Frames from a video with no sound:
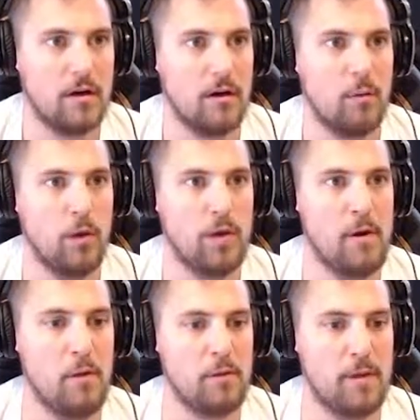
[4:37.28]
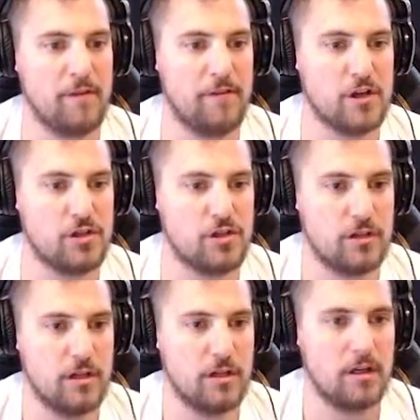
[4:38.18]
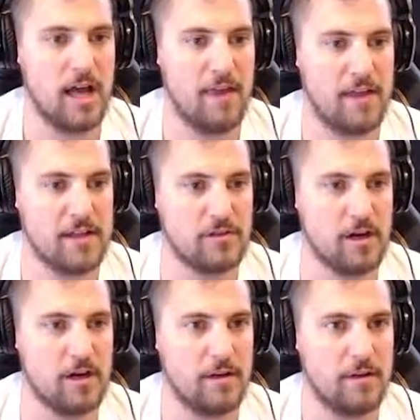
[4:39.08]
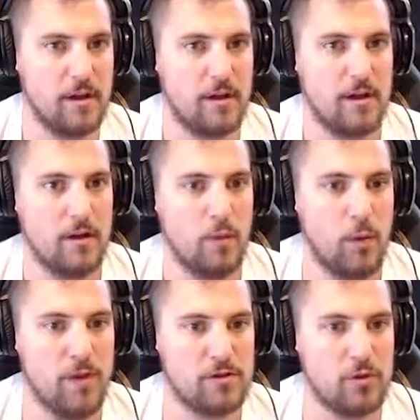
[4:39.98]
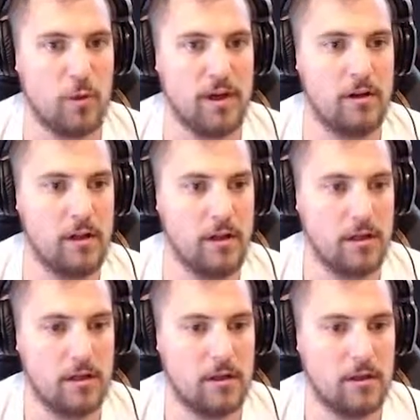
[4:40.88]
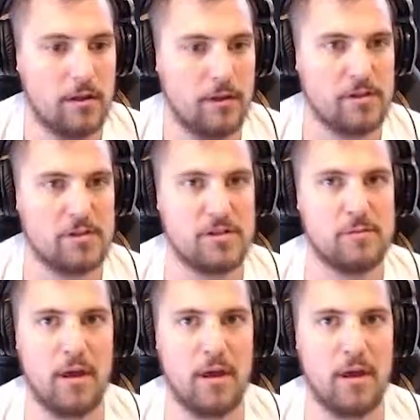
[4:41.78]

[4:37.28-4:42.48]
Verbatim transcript: What about with my fish? Yeah, that's right. When there's a will, there's a smith.